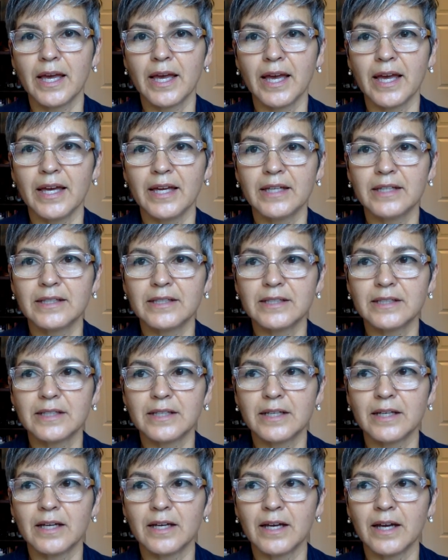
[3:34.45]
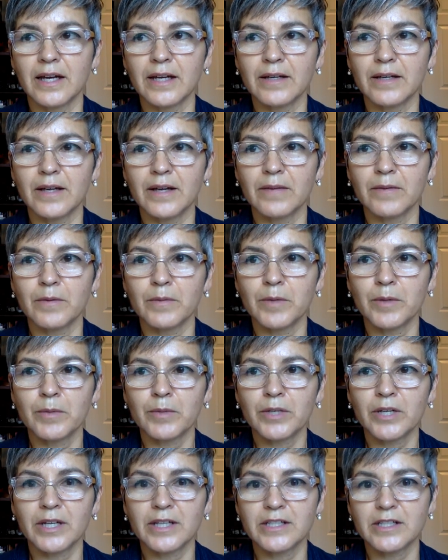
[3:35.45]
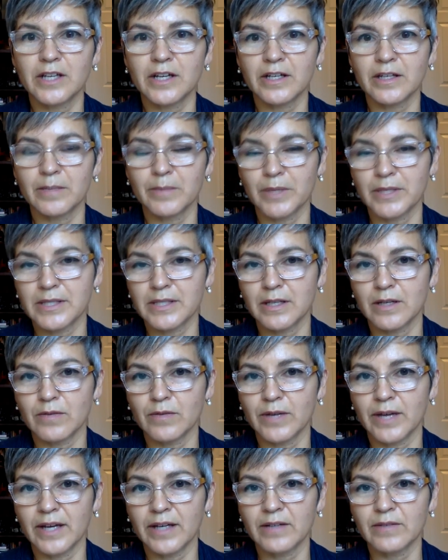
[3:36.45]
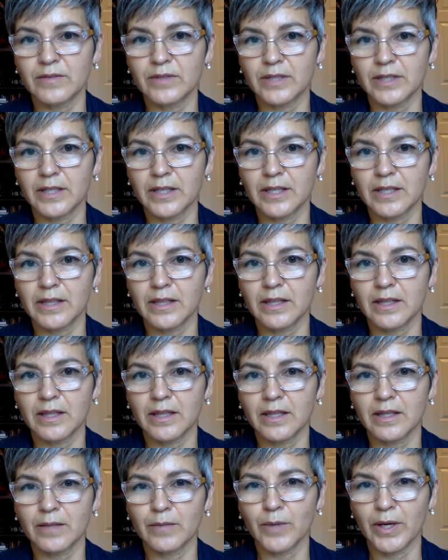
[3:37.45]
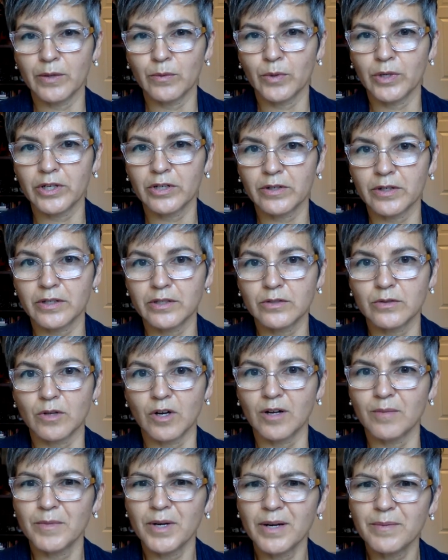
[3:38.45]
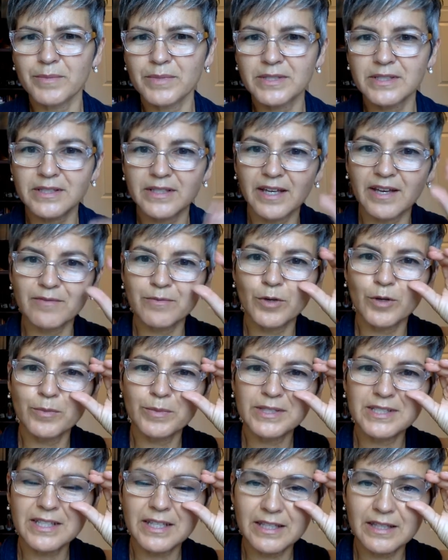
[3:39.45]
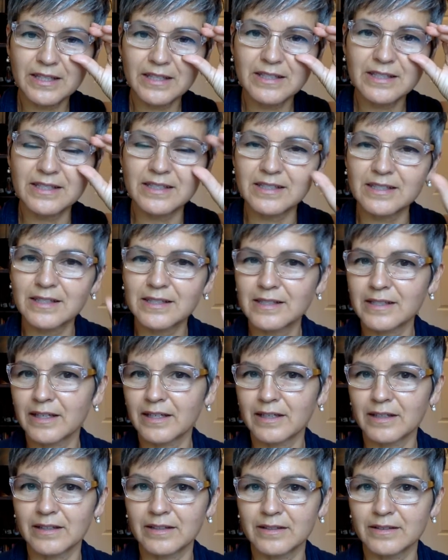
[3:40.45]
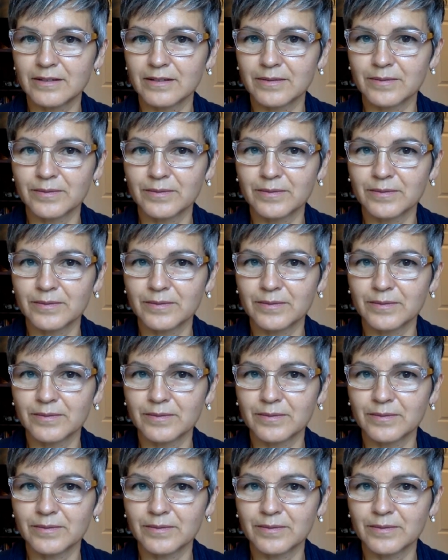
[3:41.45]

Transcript: And I remember kind of talking myself out of it, like, and wondering, do all moms have moments like this? Is this like a